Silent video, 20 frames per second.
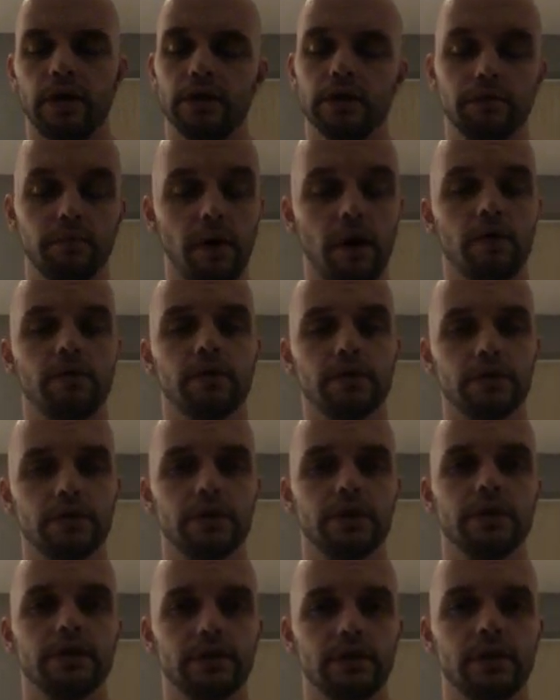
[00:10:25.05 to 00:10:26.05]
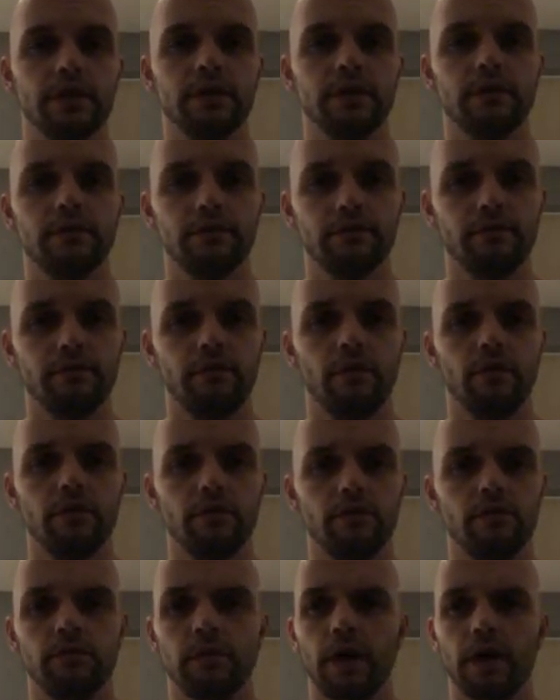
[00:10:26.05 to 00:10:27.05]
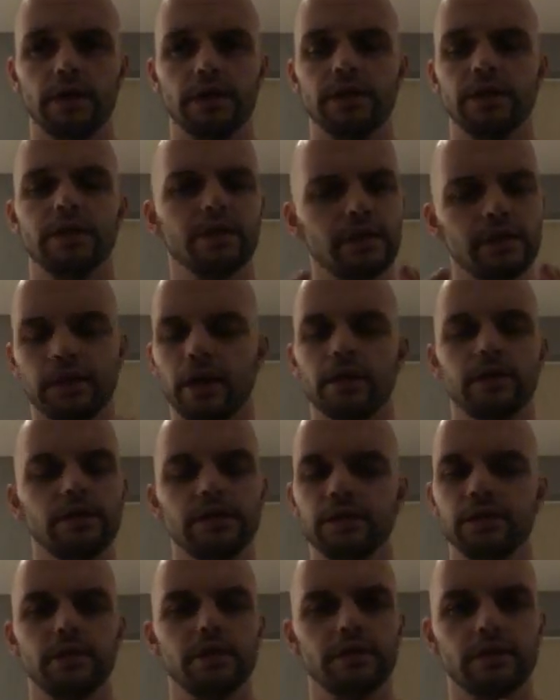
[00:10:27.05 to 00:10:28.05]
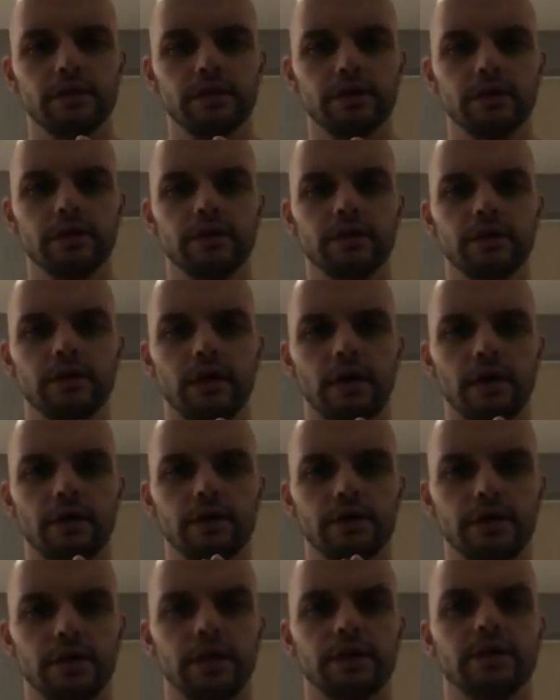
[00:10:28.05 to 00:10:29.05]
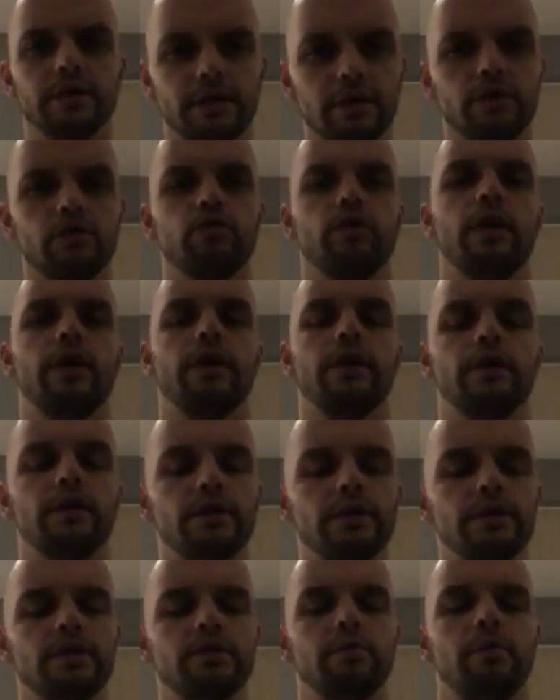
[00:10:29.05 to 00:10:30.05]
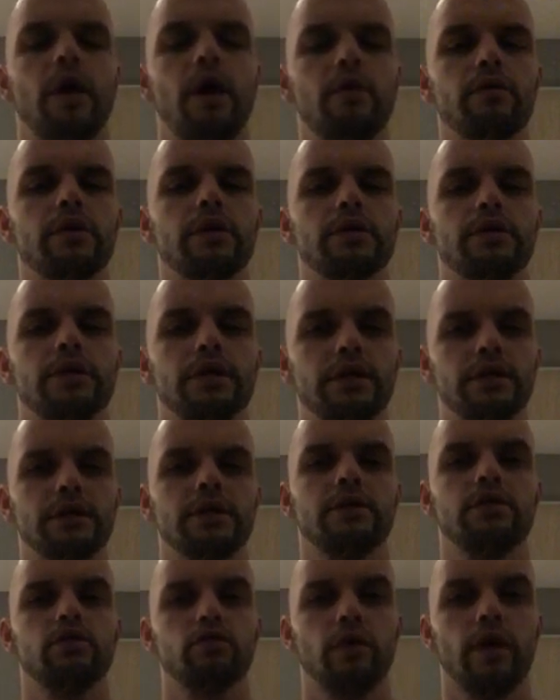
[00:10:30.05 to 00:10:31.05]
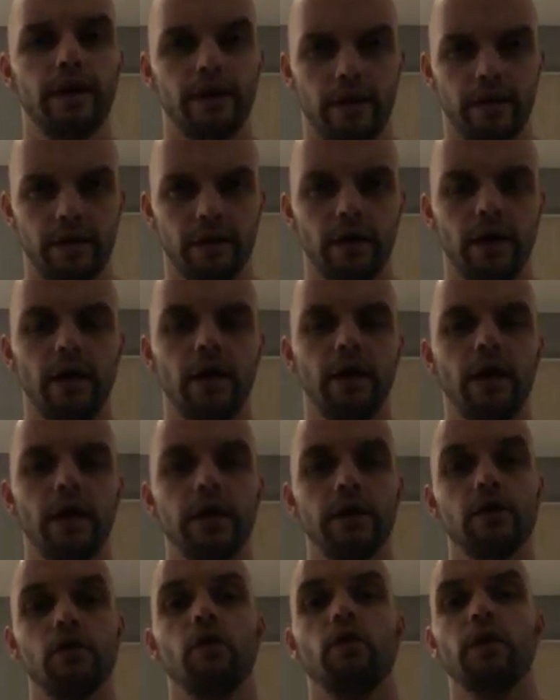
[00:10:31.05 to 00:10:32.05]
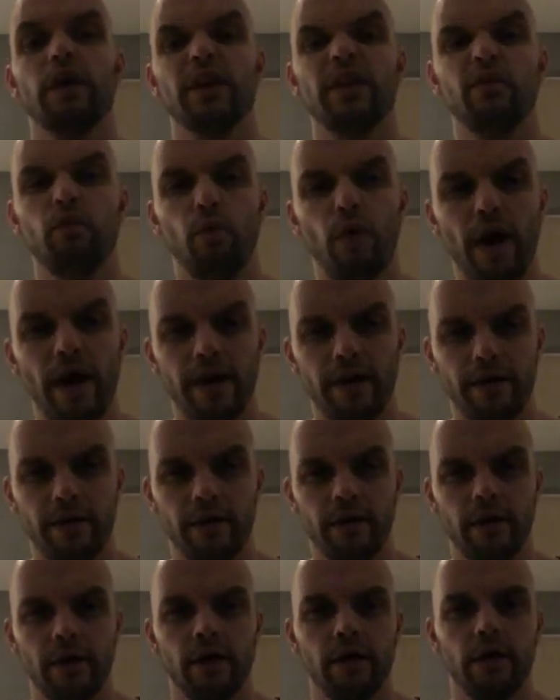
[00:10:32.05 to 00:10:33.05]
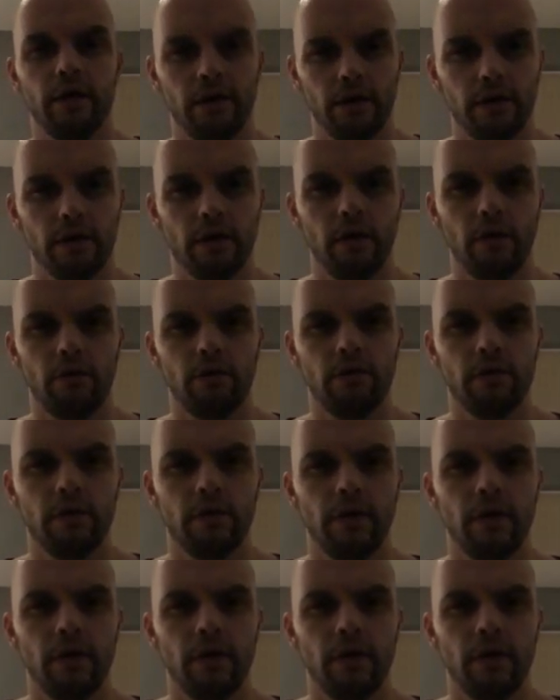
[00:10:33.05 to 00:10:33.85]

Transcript: It's about adjusting volume, adjust the training. It's about adjust the training in correct way, you know.